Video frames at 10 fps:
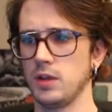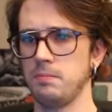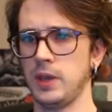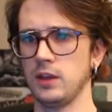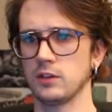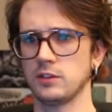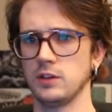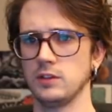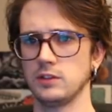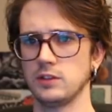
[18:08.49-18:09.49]

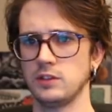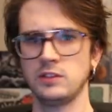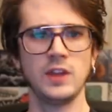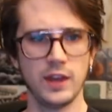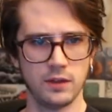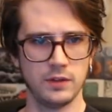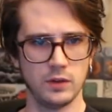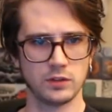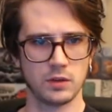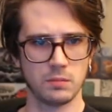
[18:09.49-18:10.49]
Peterson's stated
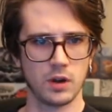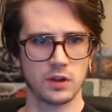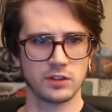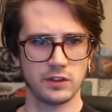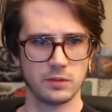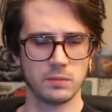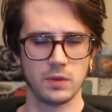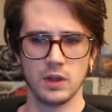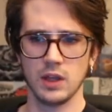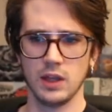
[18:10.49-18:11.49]
views on Marxism
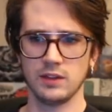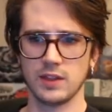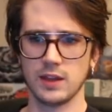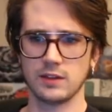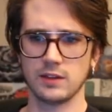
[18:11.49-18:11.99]
is that